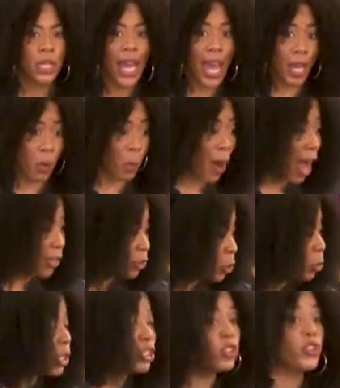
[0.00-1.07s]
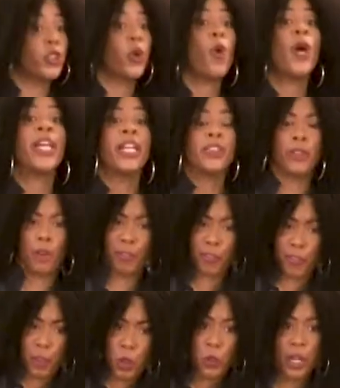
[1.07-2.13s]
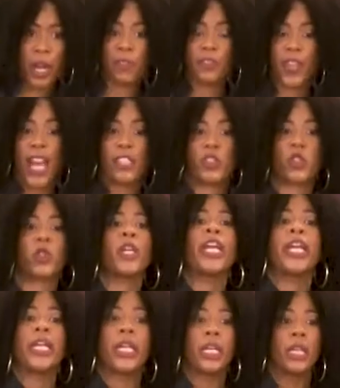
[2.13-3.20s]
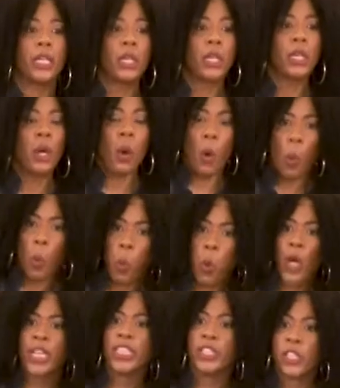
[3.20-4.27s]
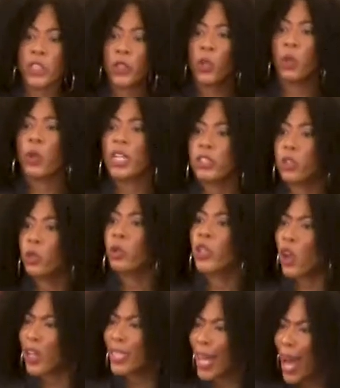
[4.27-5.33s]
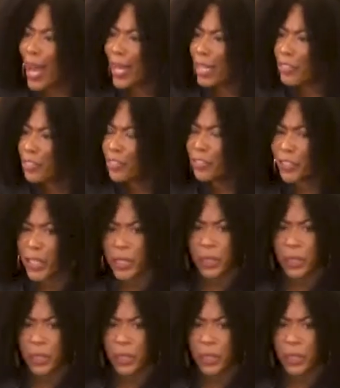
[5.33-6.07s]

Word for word: And while you are enjoying the fruit of that tree, what is it doing to your life?